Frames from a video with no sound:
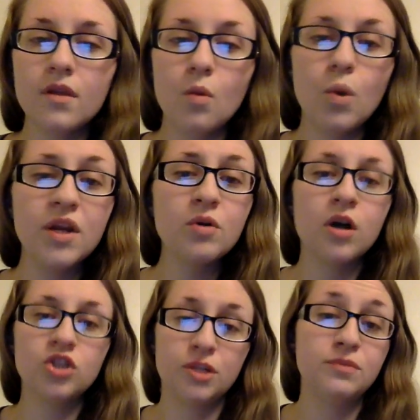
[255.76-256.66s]
What do you
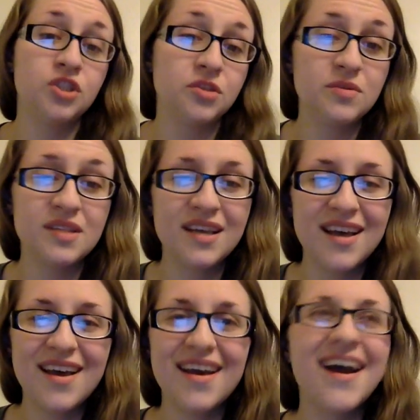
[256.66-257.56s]
call gym shoes?
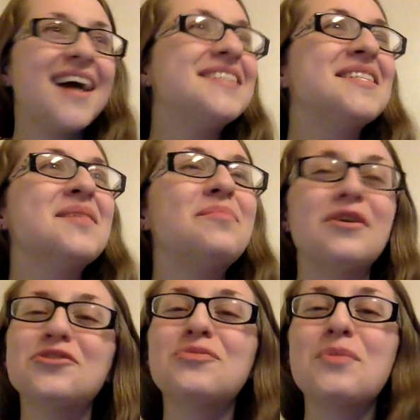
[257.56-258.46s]
I see a
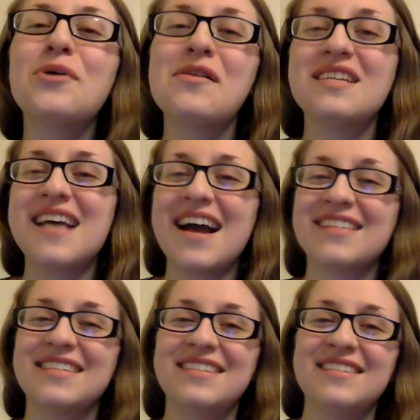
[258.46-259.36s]
bunch of people on these
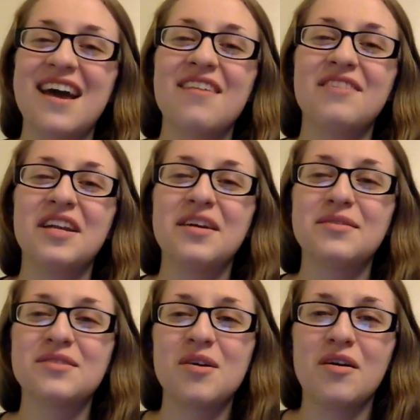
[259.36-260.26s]
accent tag
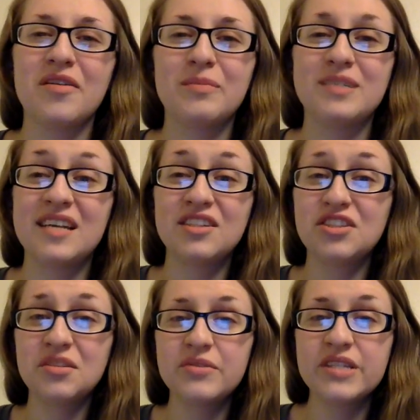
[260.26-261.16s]
videos calling them tennis
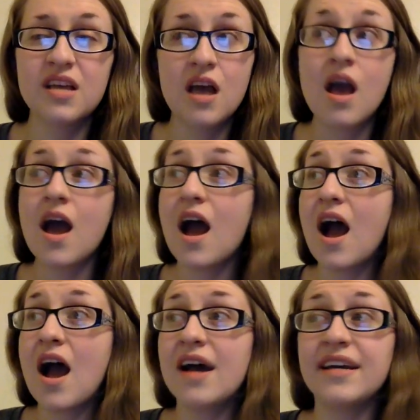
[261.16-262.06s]
shoes.
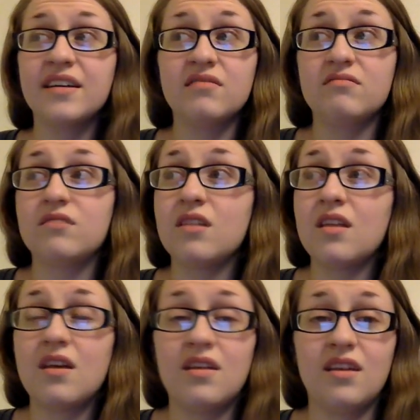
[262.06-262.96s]
I,
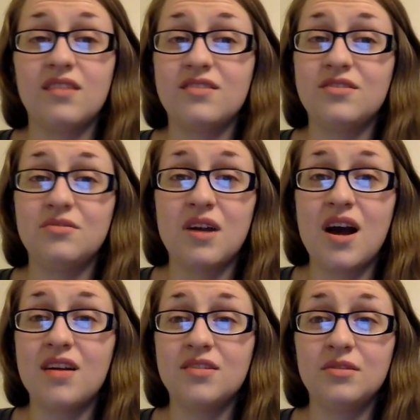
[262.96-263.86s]
do
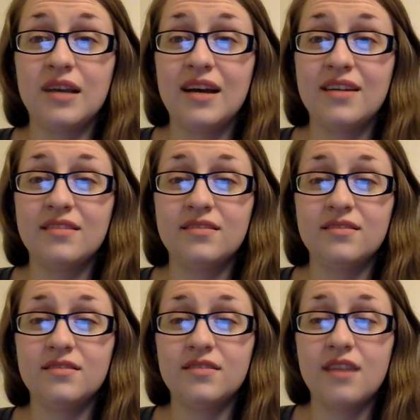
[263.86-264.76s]
not do that
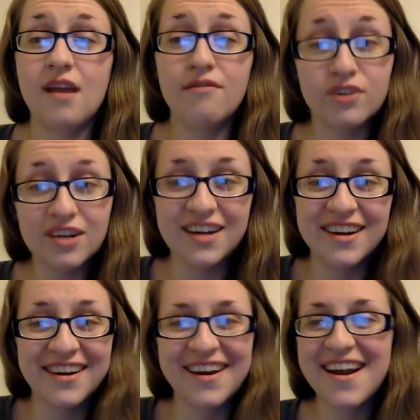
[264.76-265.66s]
ever.
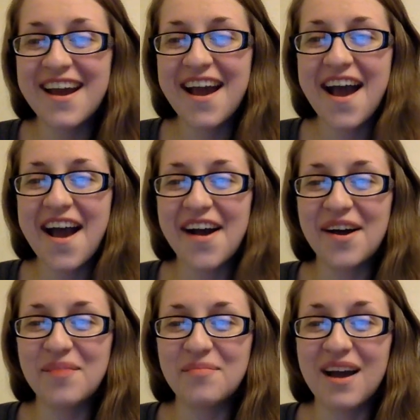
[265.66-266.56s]

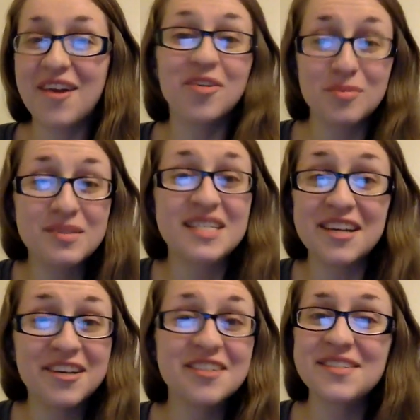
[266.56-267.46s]
I call them
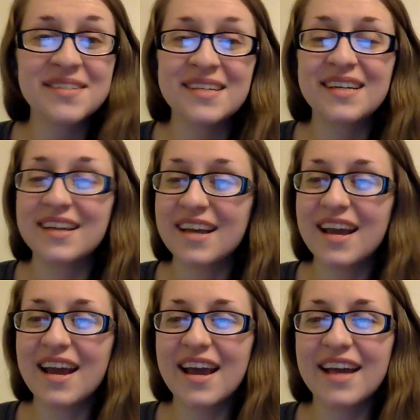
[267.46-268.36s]
sneakers,
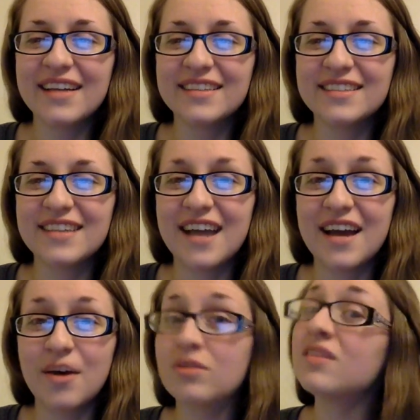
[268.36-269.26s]
and I
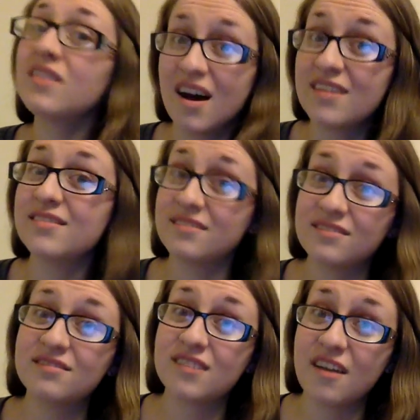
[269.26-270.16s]
own a lot
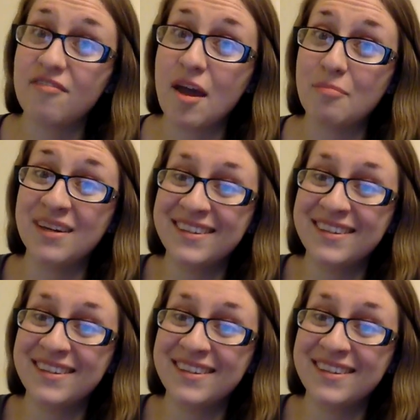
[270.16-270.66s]
of them.